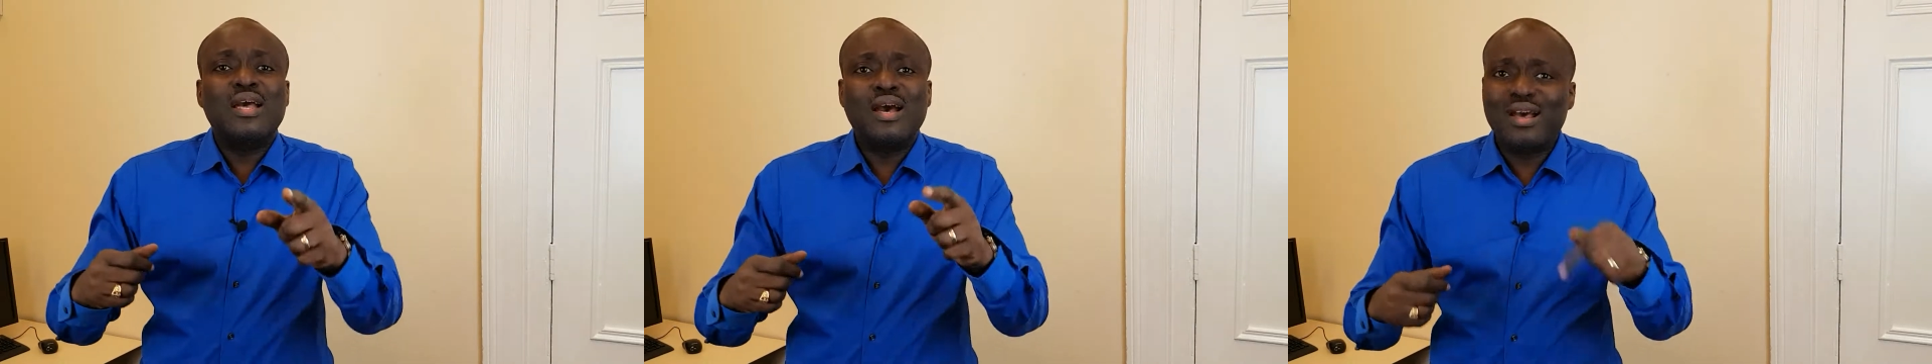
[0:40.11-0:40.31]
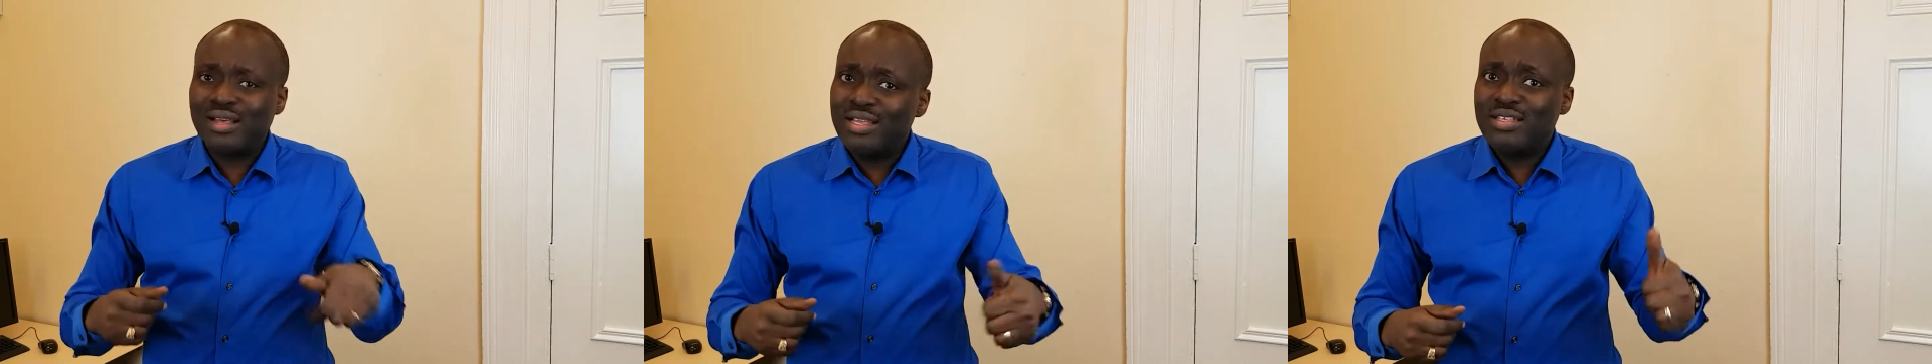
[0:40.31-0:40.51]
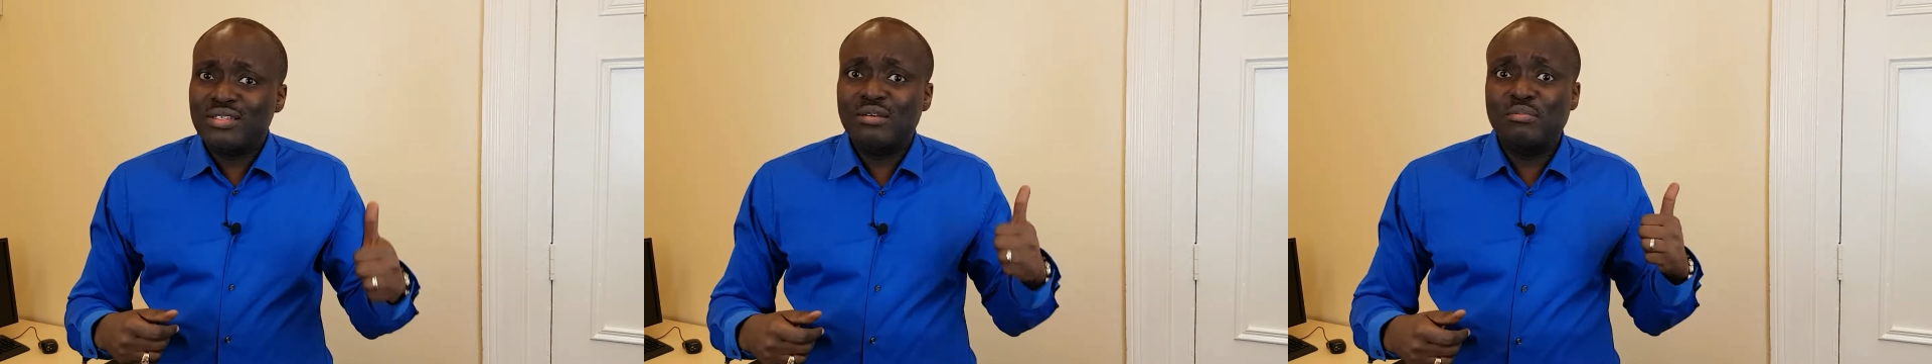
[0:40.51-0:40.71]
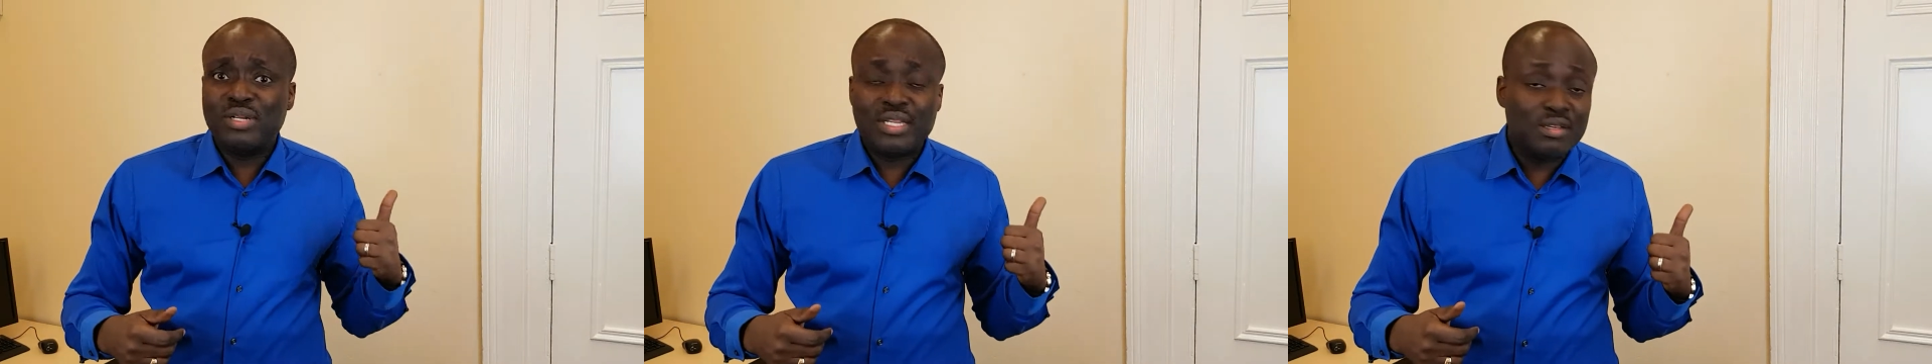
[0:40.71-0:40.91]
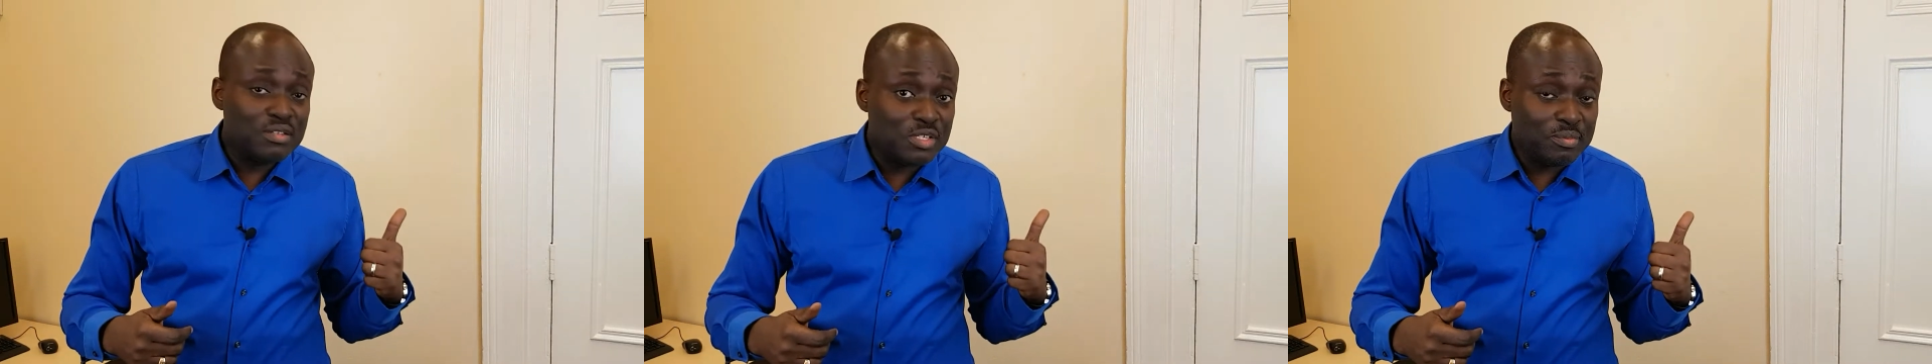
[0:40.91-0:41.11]
car,
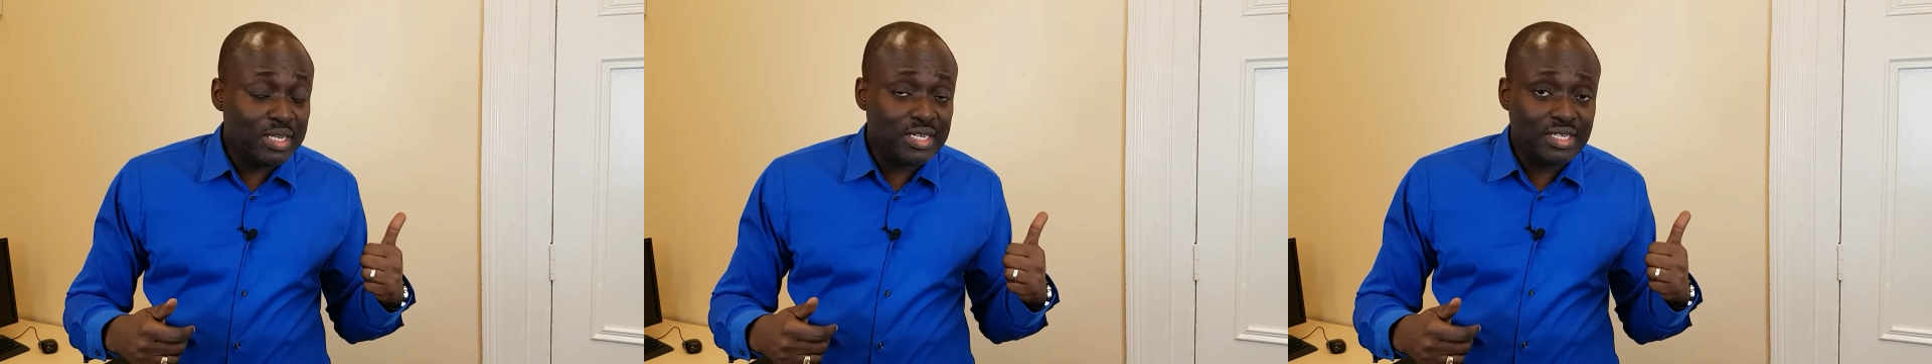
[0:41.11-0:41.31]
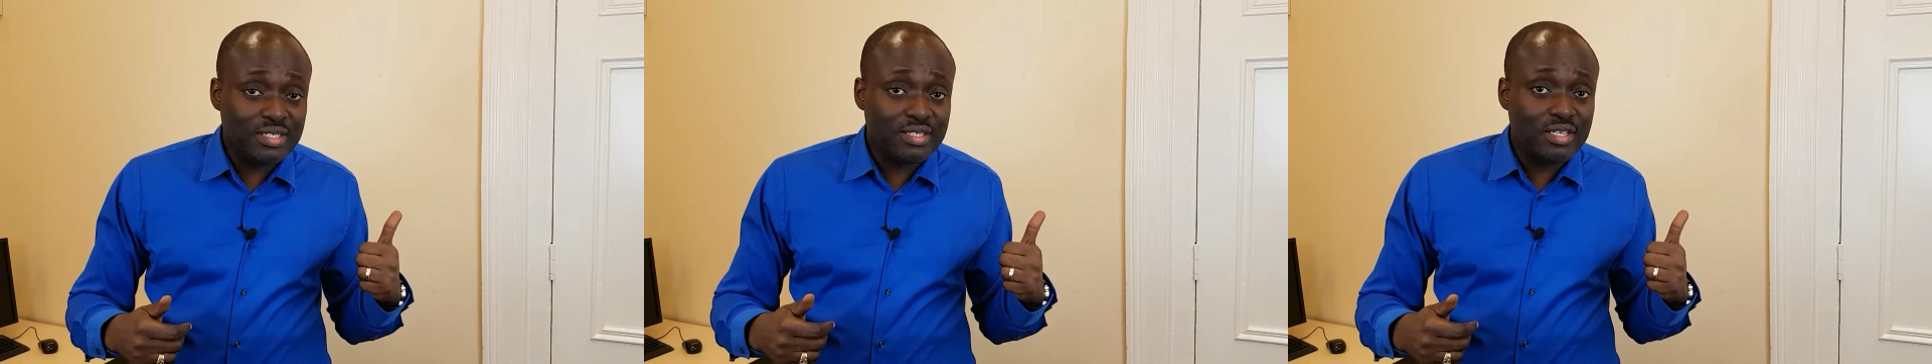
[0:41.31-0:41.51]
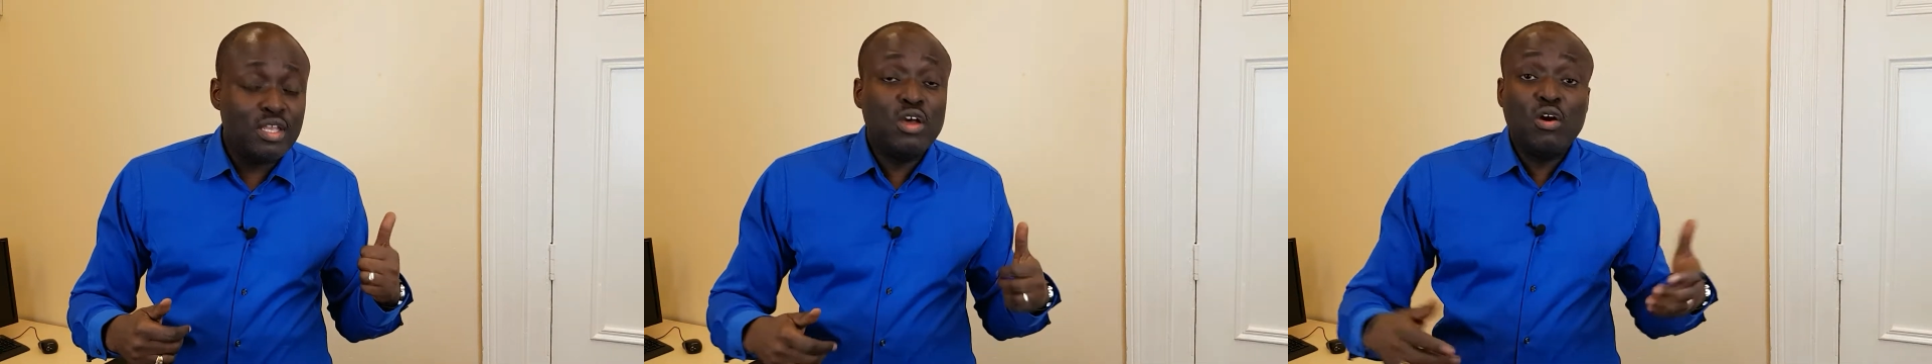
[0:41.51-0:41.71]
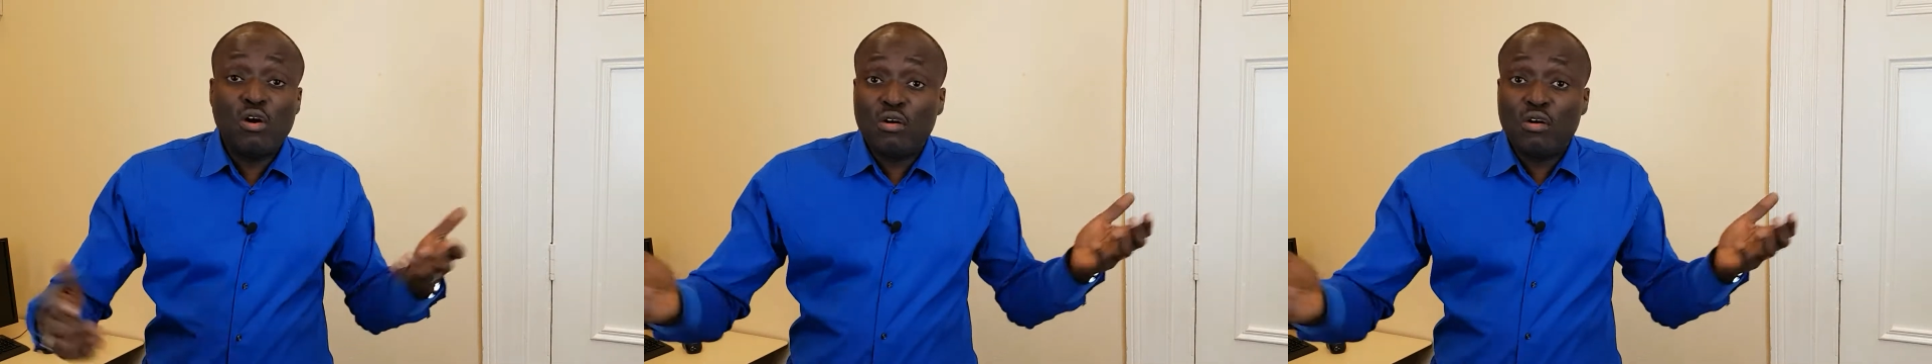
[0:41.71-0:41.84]
somebody else made it.